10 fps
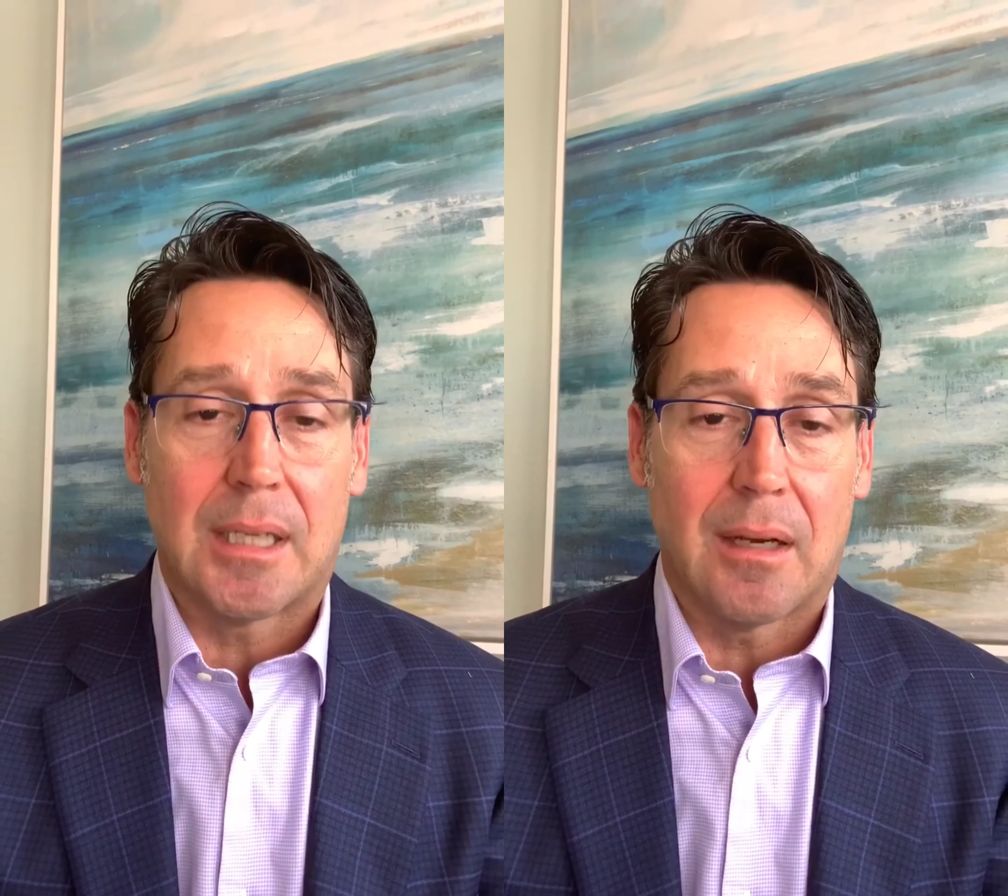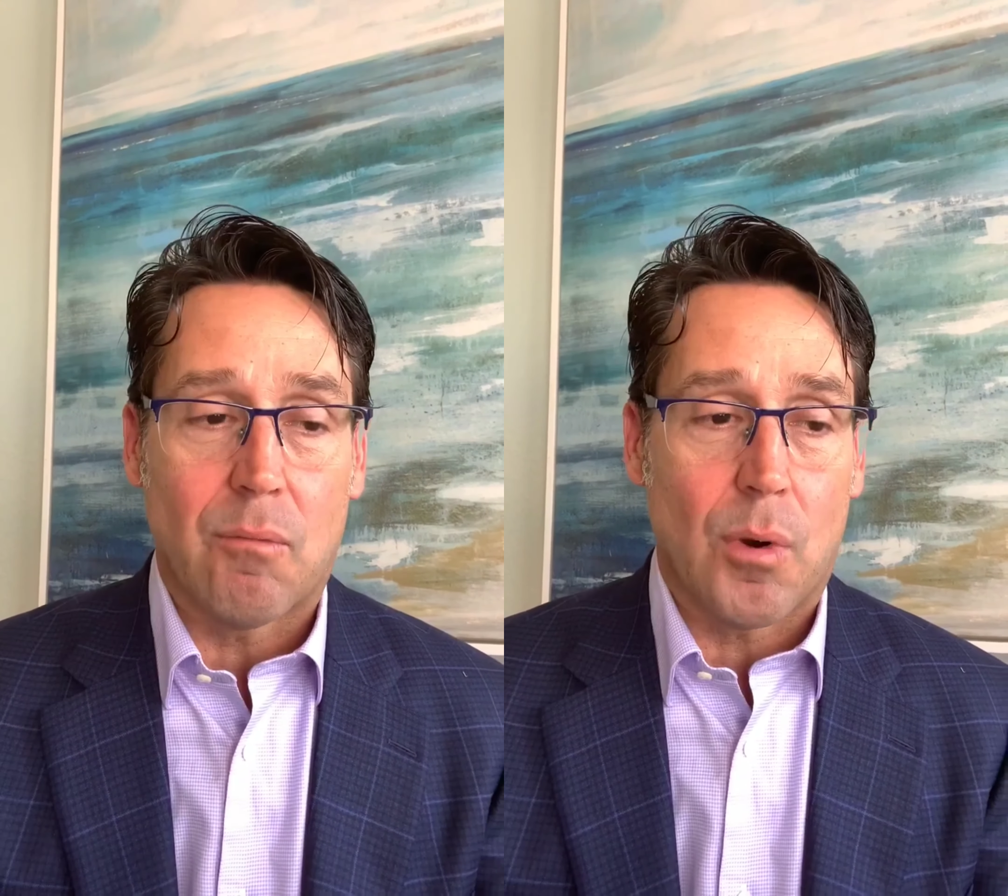
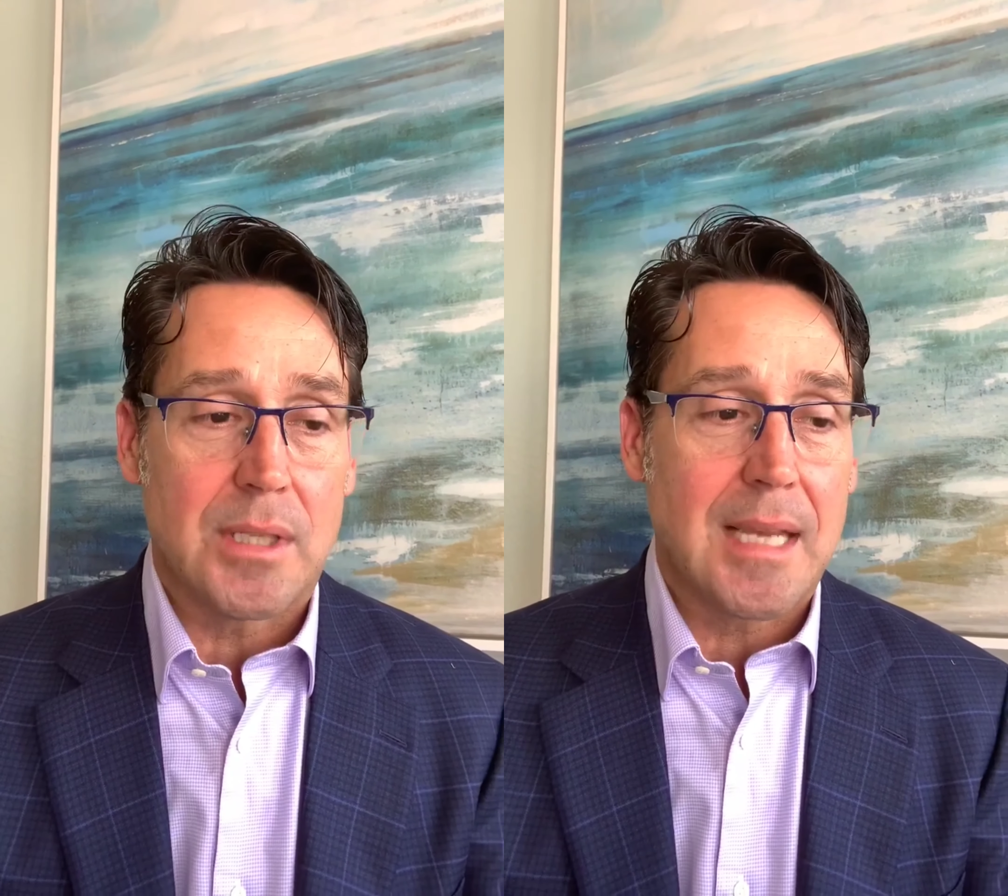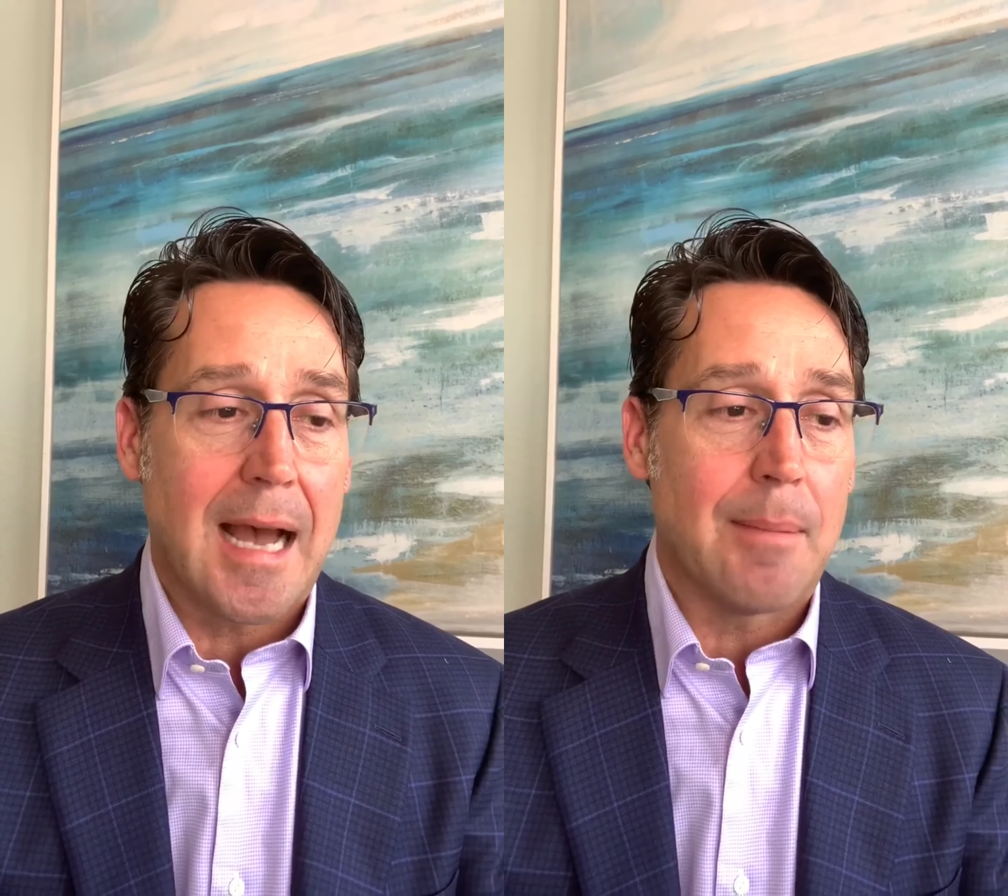of
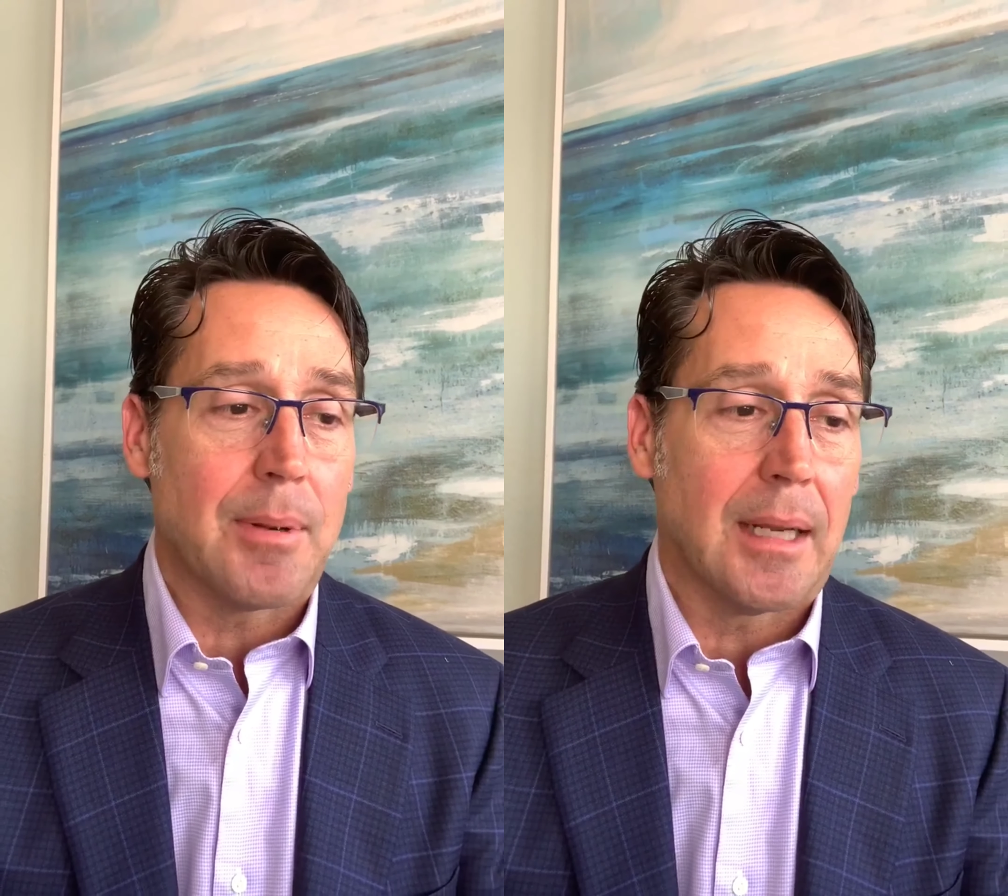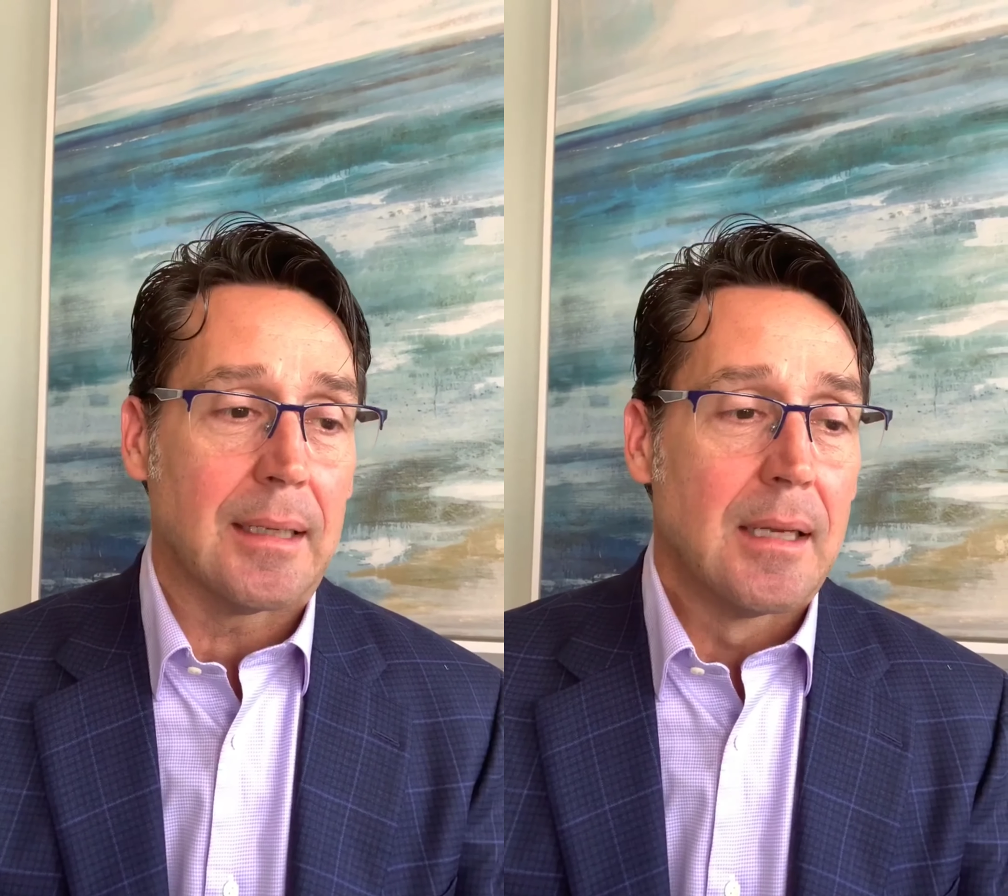what's
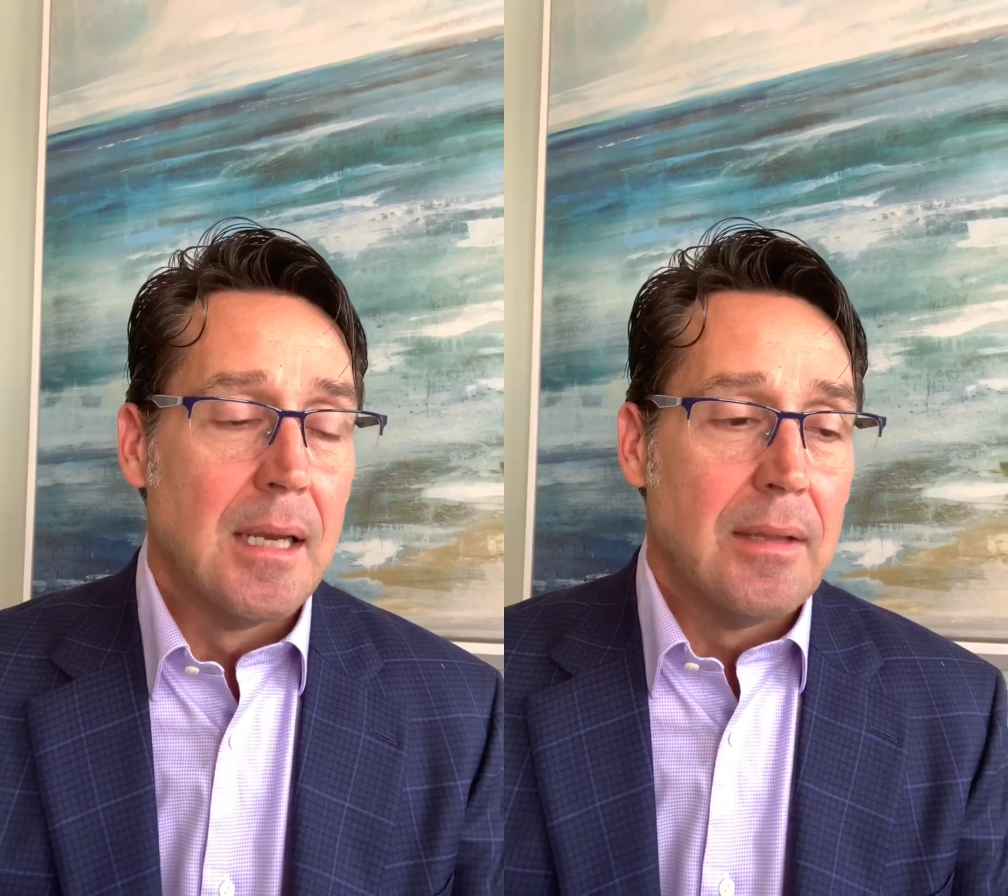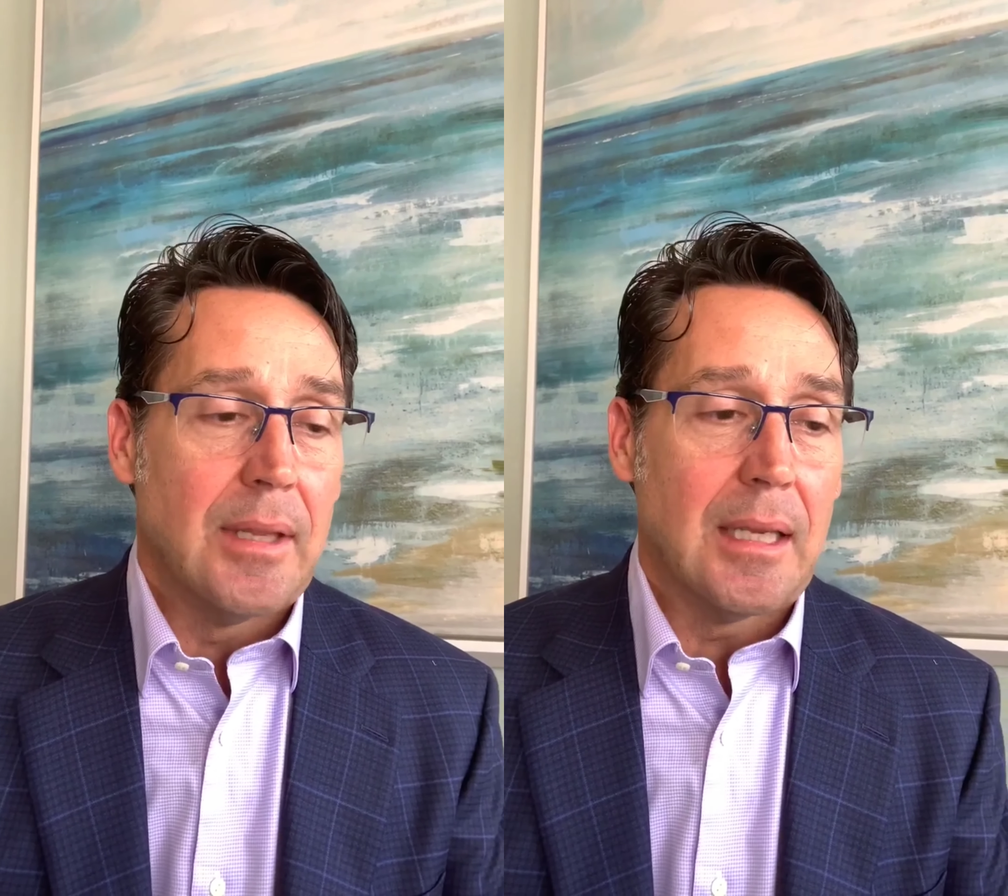happening.
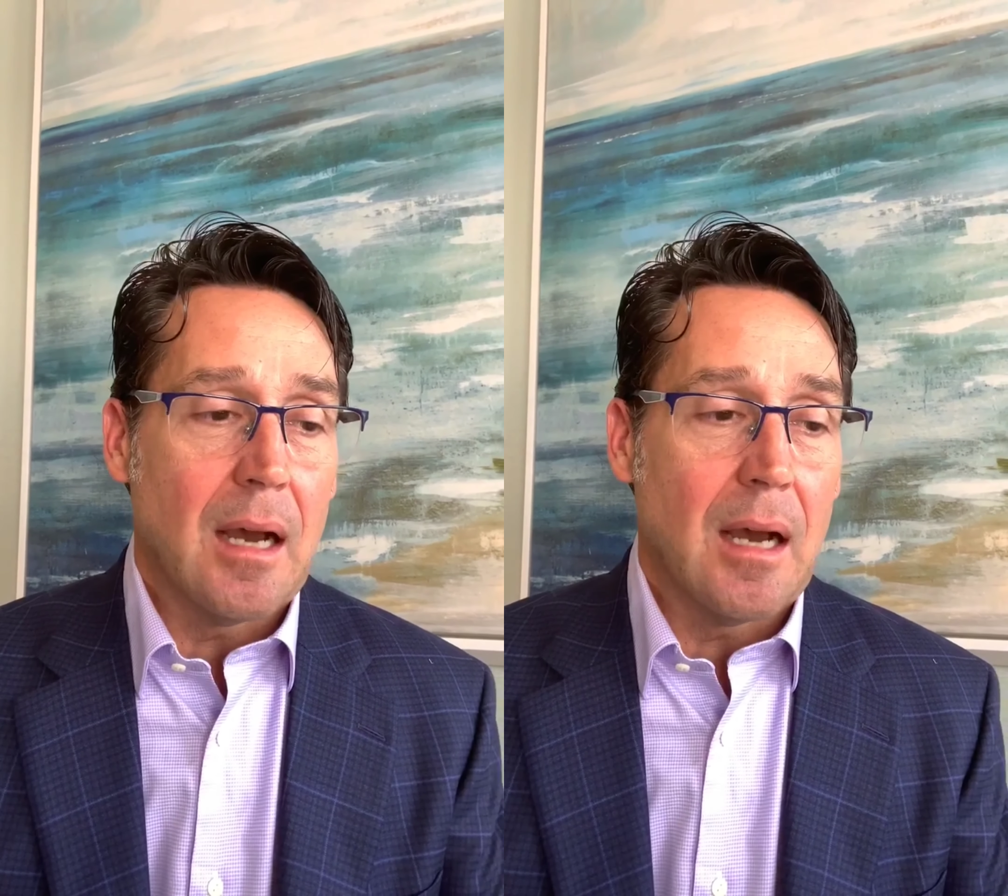The